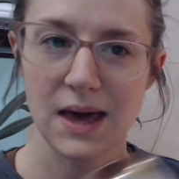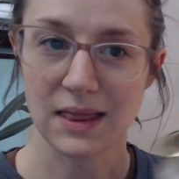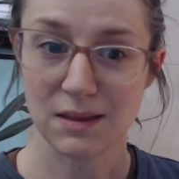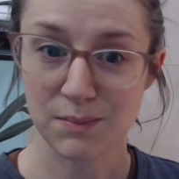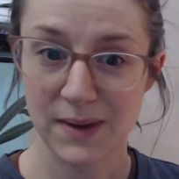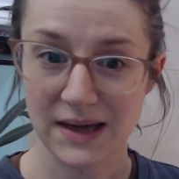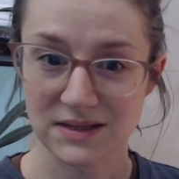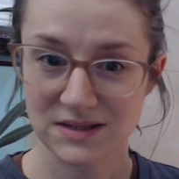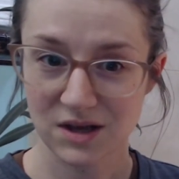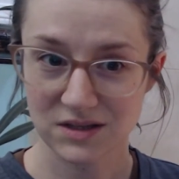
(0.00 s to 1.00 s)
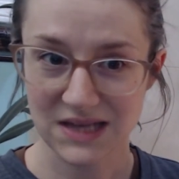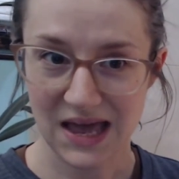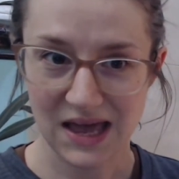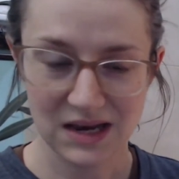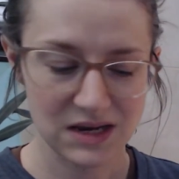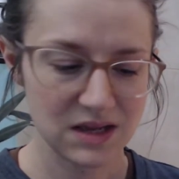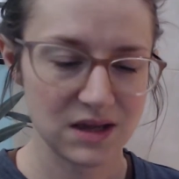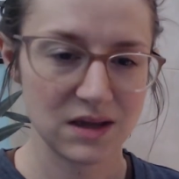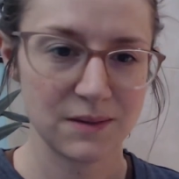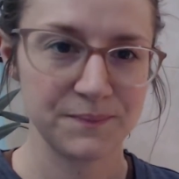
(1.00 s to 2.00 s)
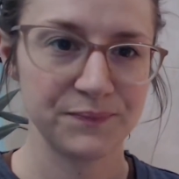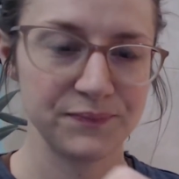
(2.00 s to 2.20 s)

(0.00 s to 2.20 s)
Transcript: and the bath salts handy.